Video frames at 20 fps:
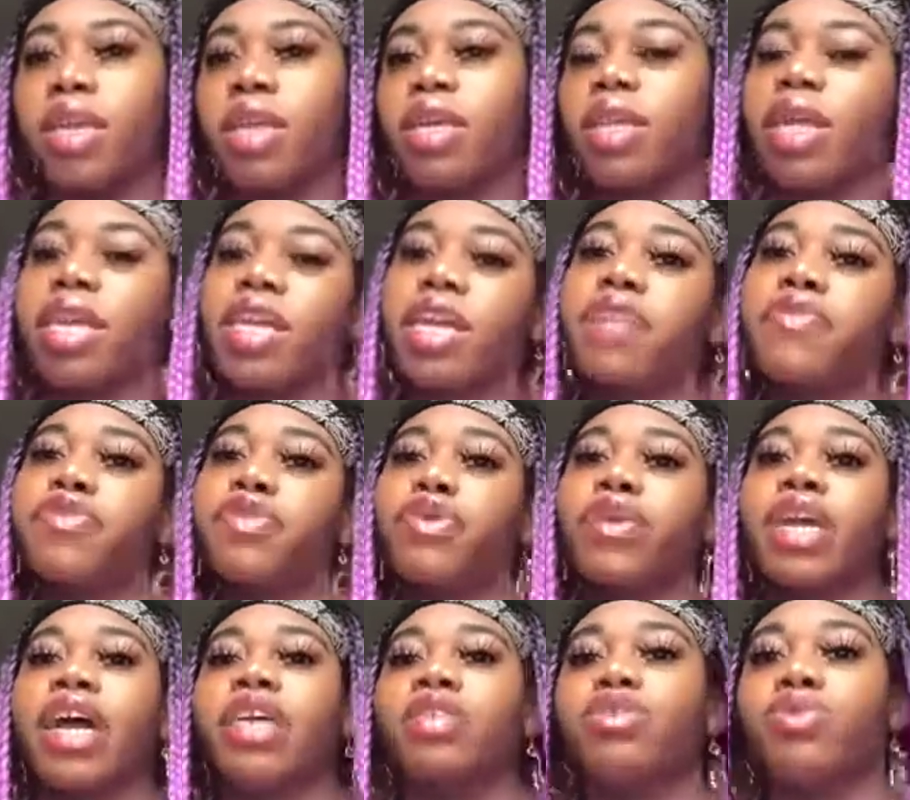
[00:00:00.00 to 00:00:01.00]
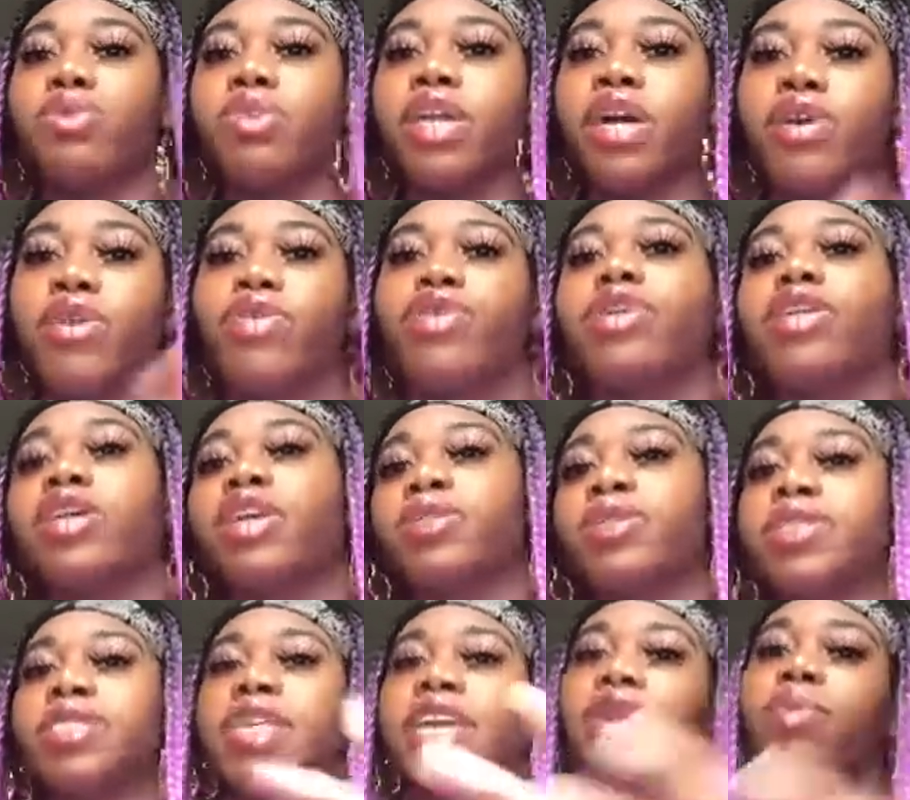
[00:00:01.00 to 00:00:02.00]
Like, if you're in high school now, you're going to
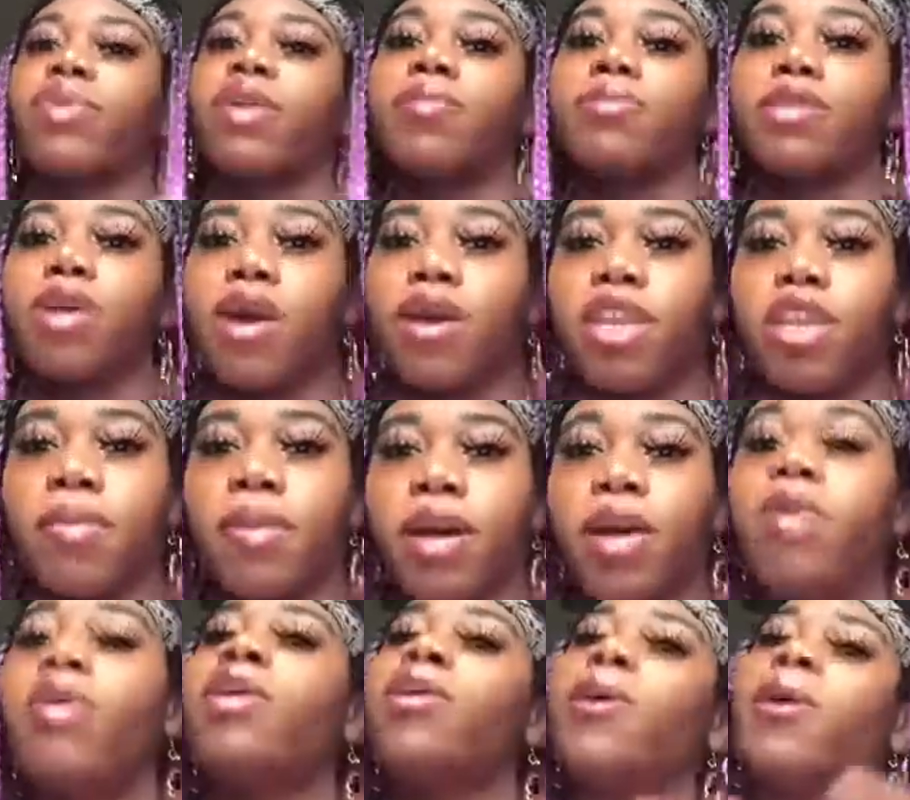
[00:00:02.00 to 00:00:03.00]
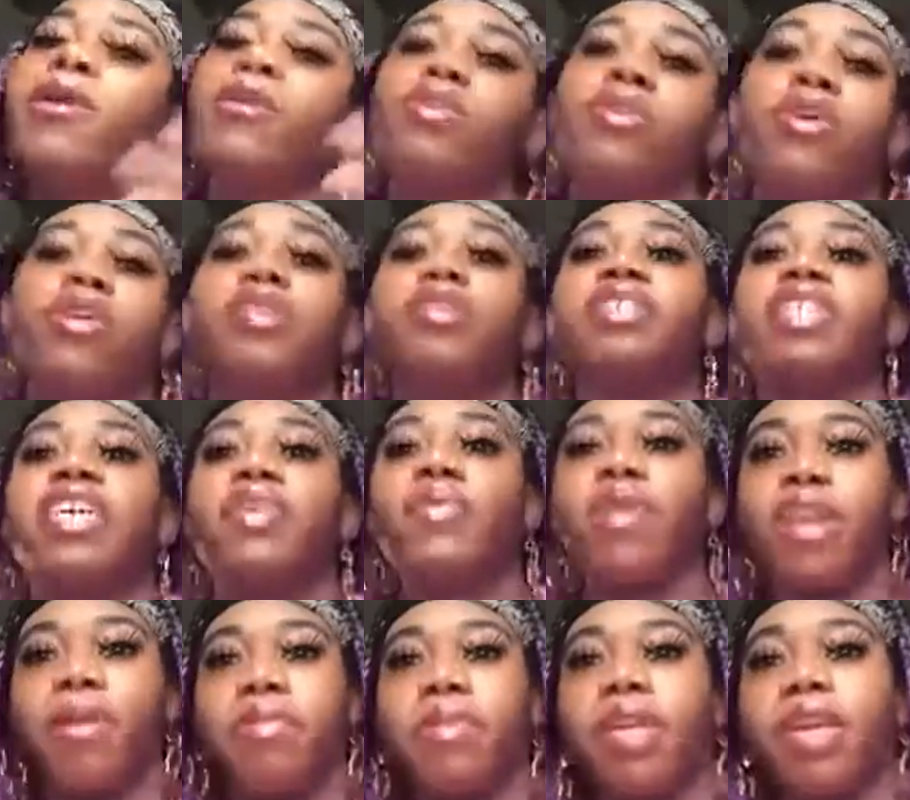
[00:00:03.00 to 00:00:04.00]
understand what I'm talking about. You're going to understand what I
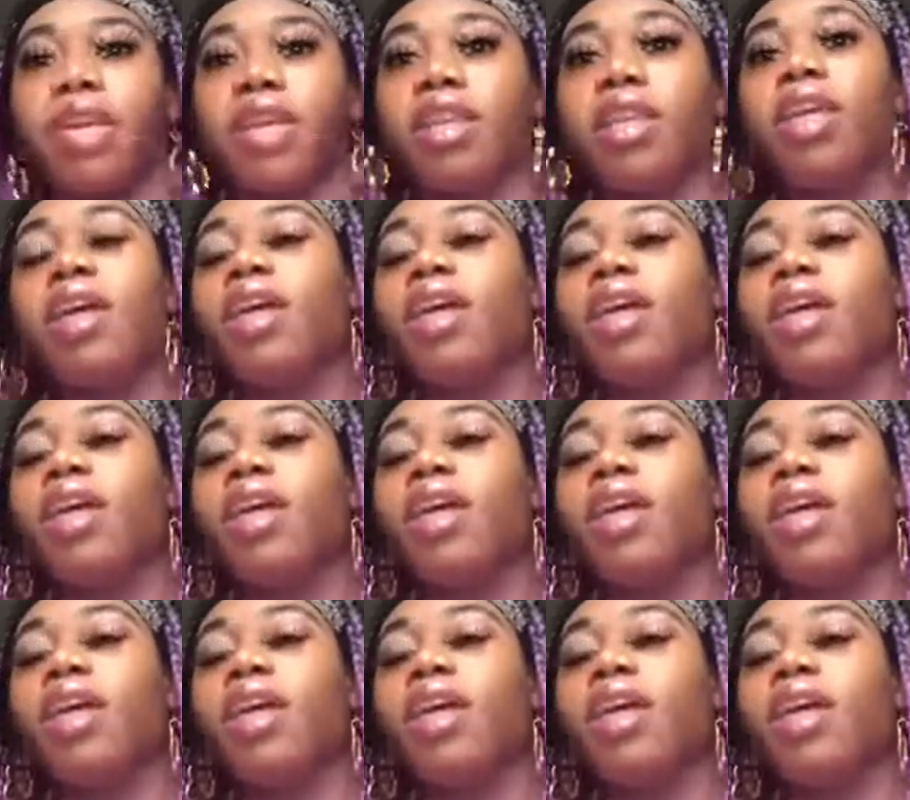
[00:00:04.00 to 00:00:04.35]
mean.